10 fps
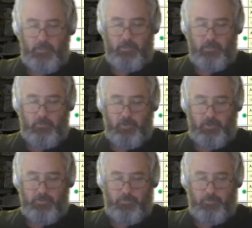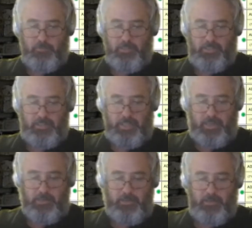What else have we recently
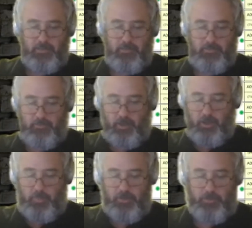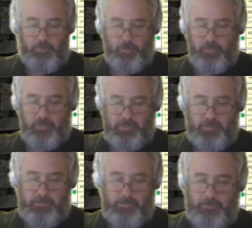added? Flight plan
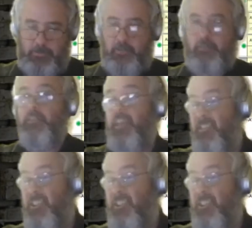reports. The aircraft